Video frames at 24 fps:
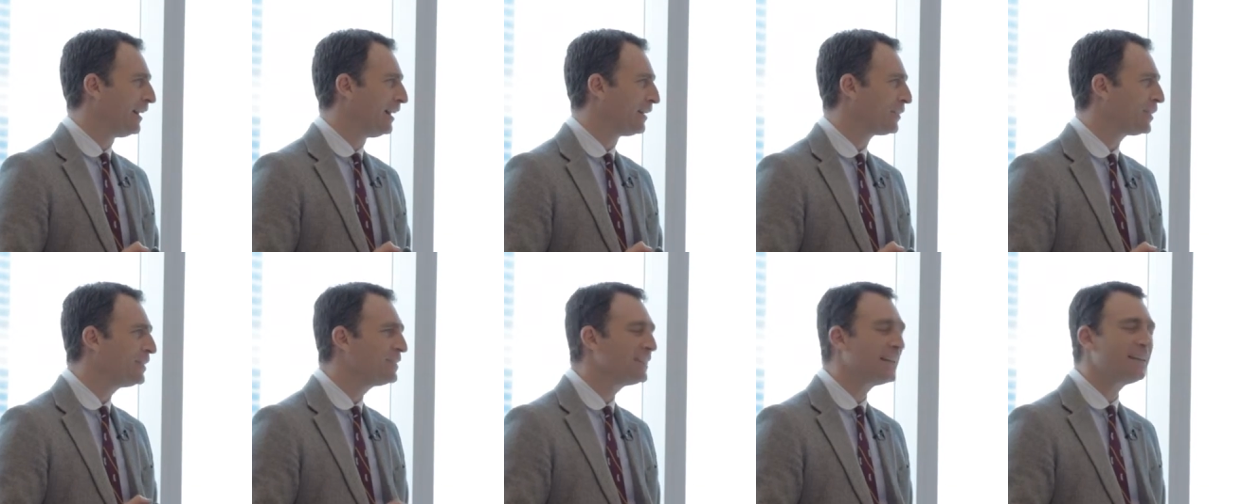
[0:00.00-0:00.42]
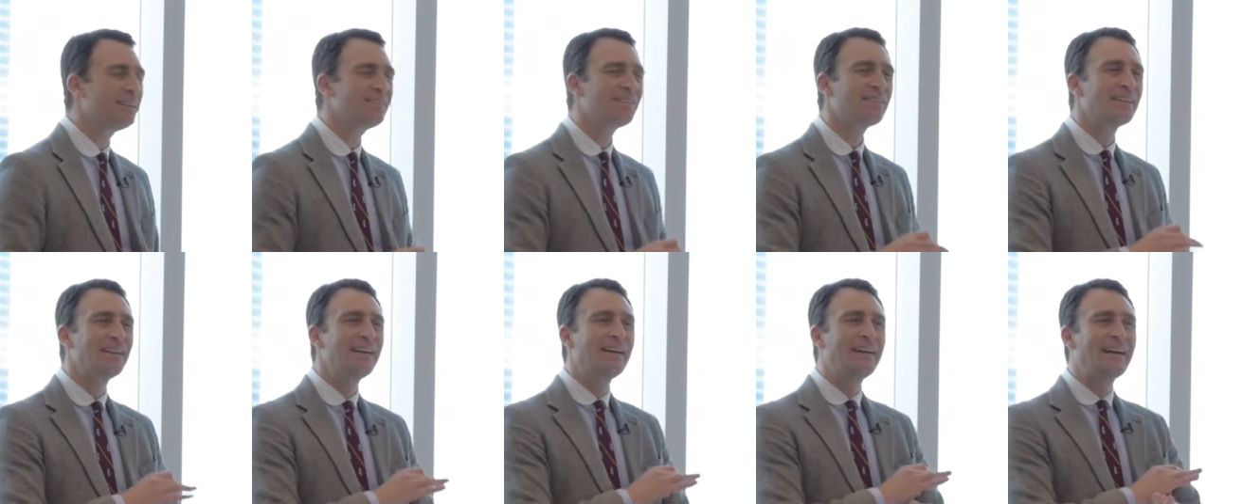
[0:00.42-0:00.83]
I think there
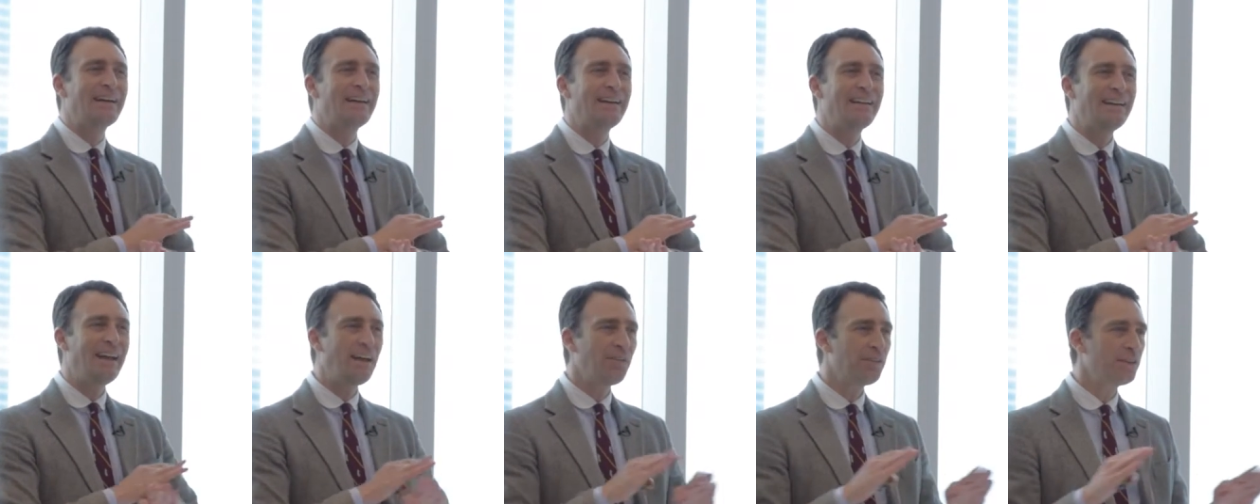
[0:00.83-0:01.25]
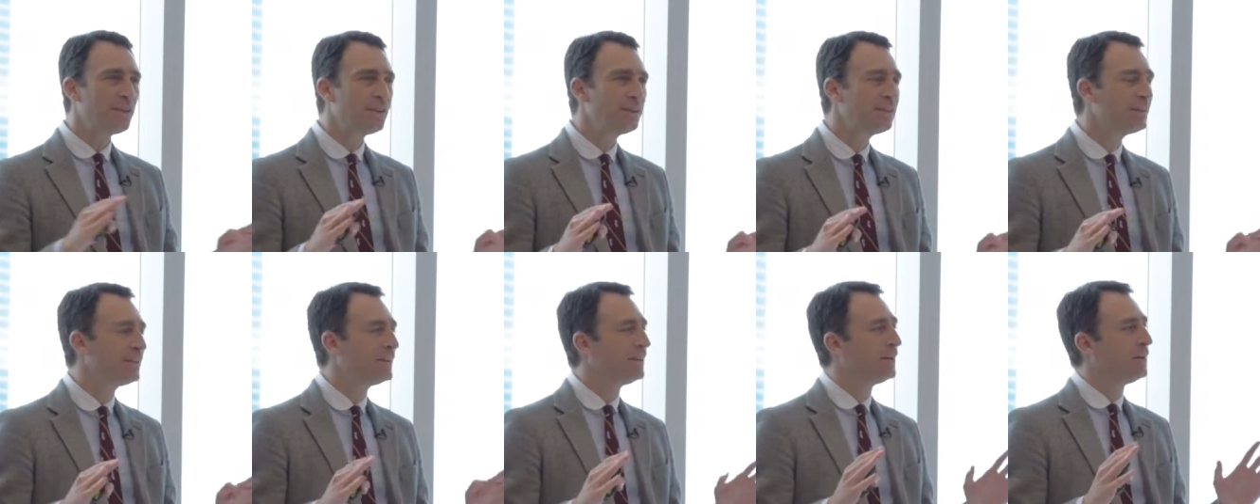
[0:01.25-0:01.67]
is
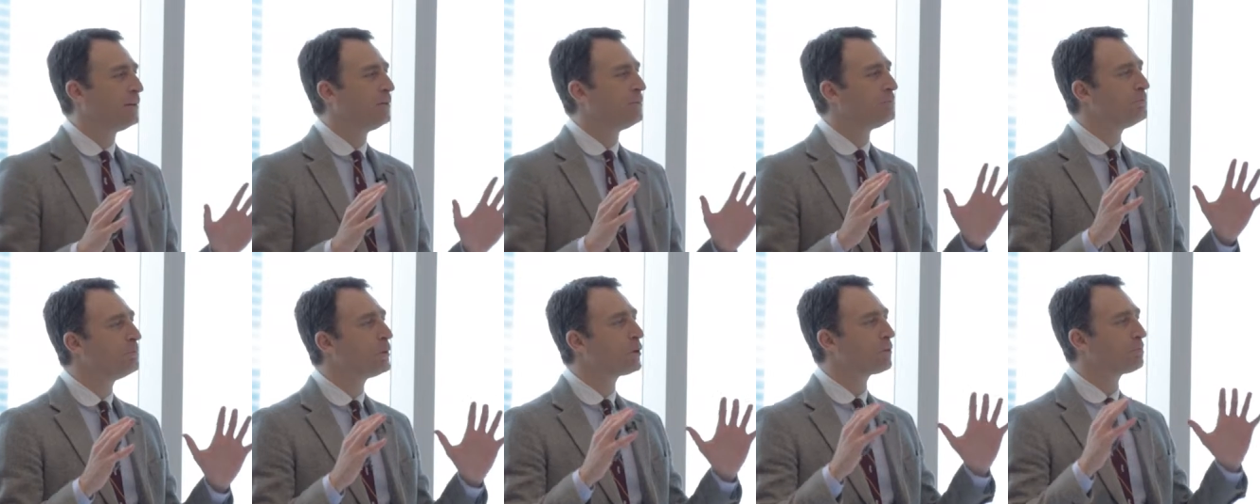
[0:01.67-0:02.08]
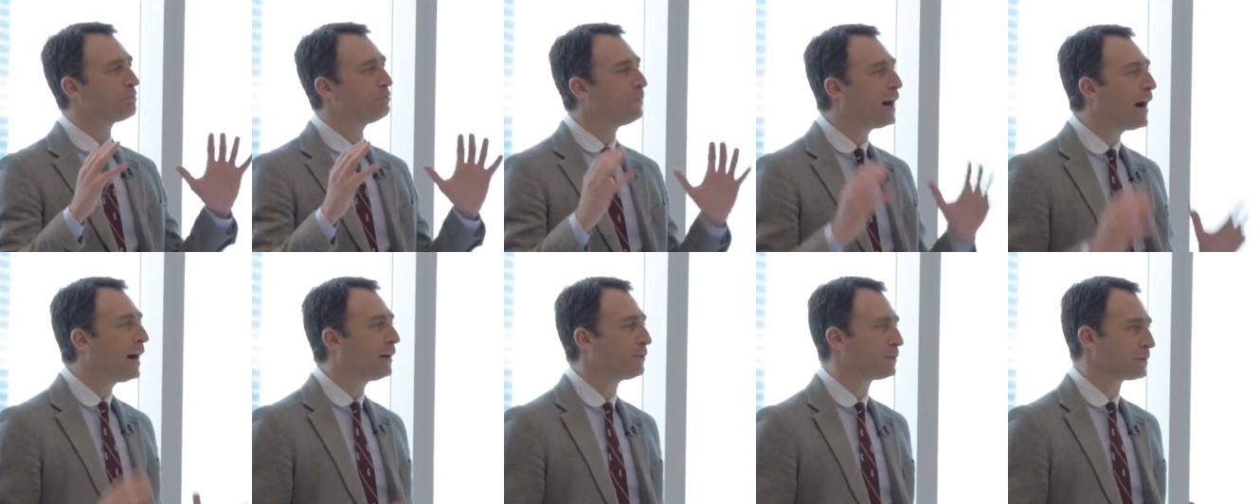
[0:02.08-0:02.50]
nothing more
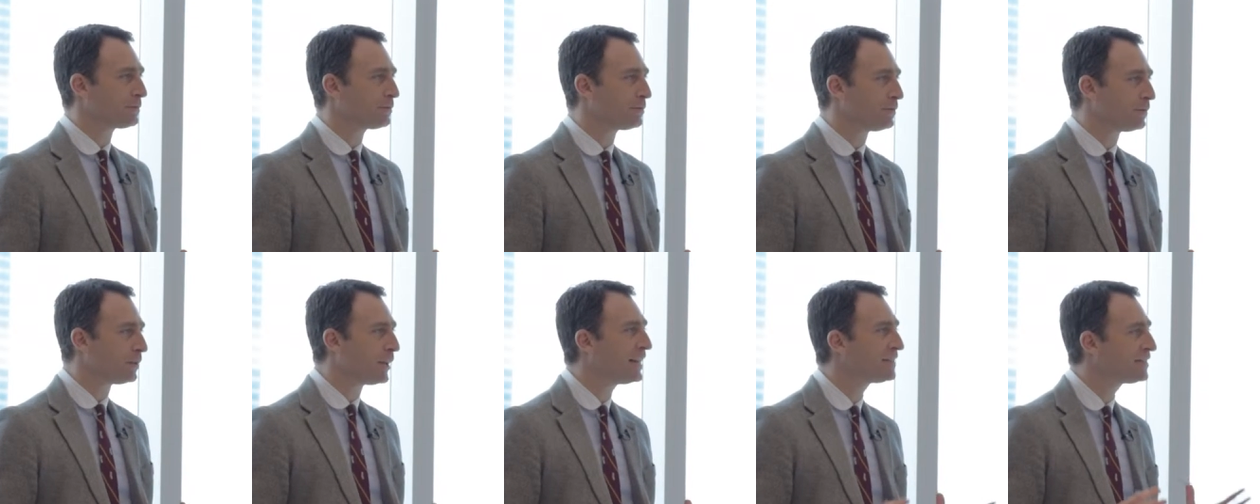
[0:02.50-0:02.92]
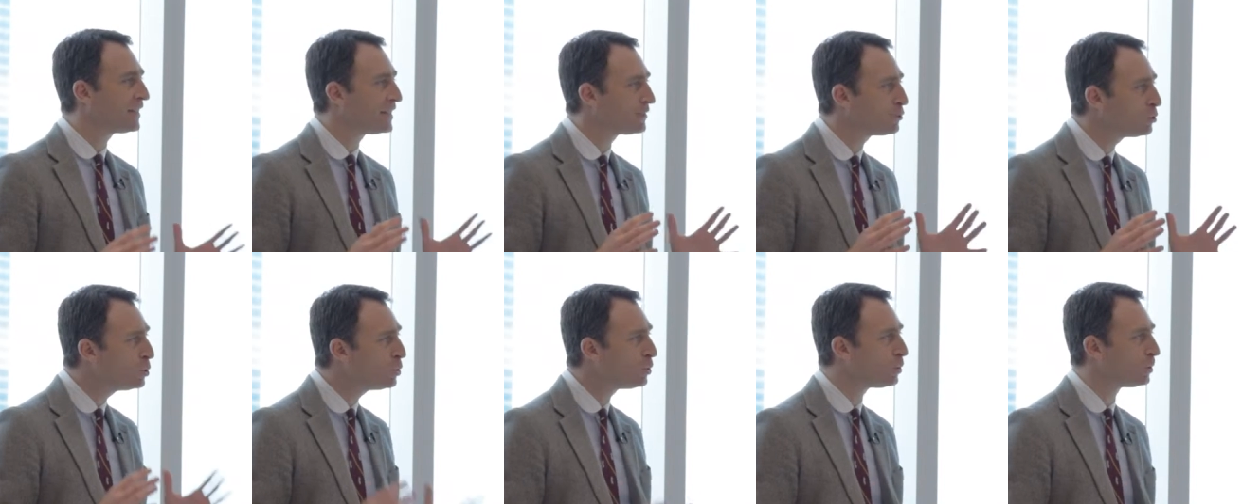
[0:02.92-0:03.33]
powerful as
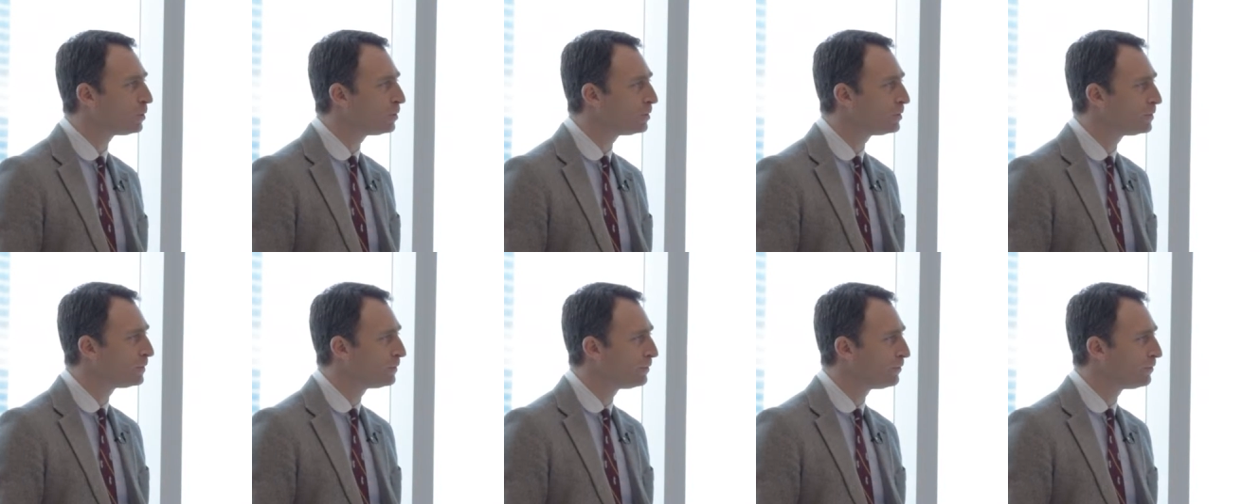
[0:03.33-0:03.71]
a tool